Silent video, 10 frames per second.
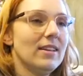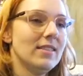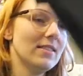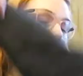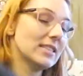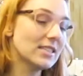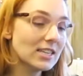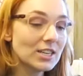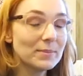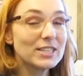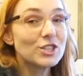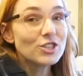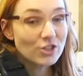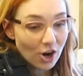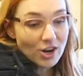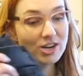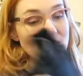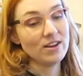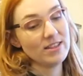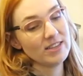this is gonna be
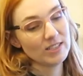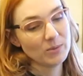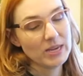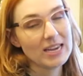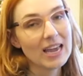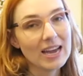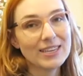started on this week.